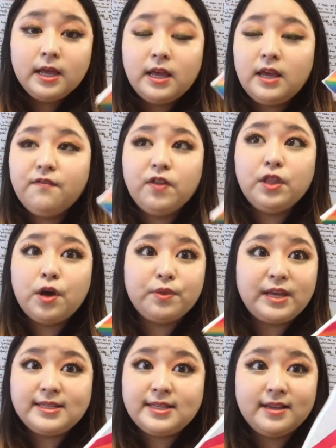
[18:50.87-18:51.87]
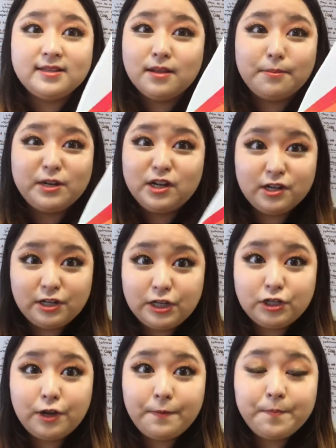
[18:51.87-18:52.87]
even though they say it's limited
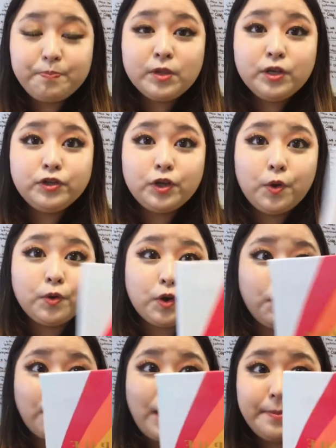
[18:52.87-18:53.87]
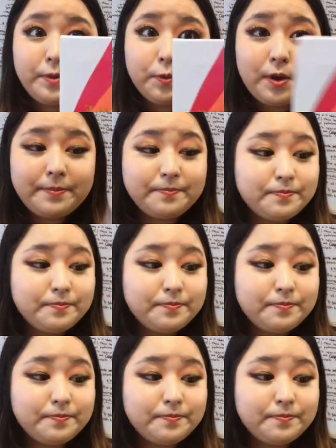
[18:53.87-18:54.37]
edition. So go grab you one.